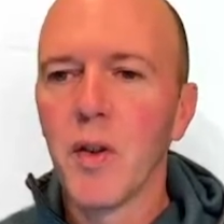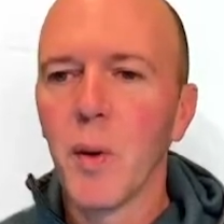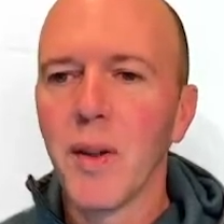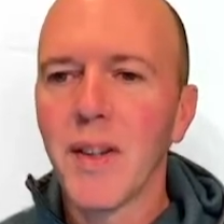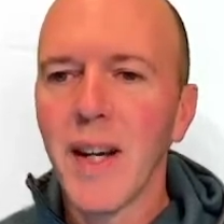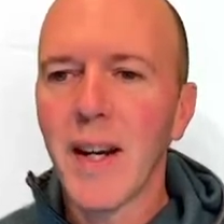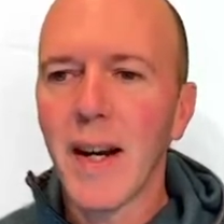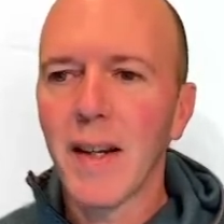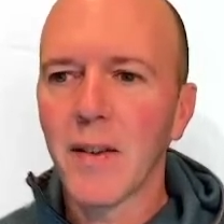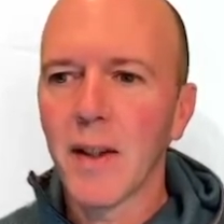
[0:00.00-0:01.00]
to instead
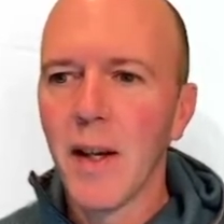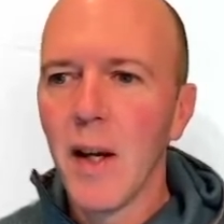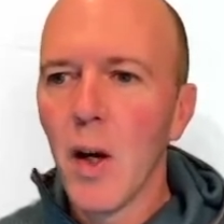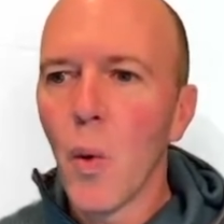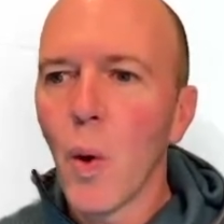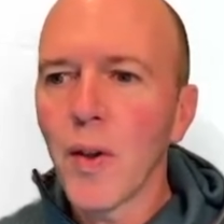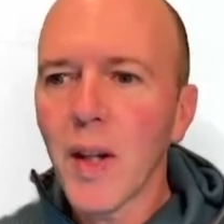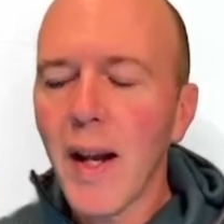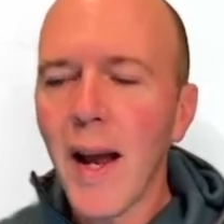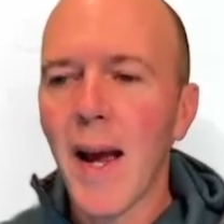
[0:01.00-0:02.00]
ask, what's
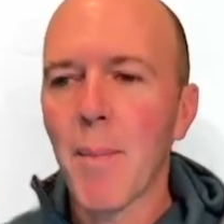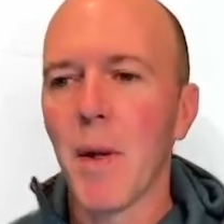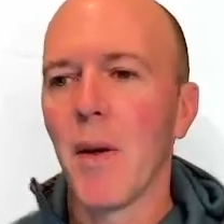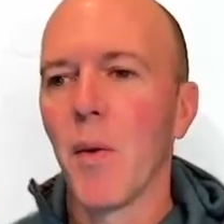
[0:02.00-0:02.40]
going to happen?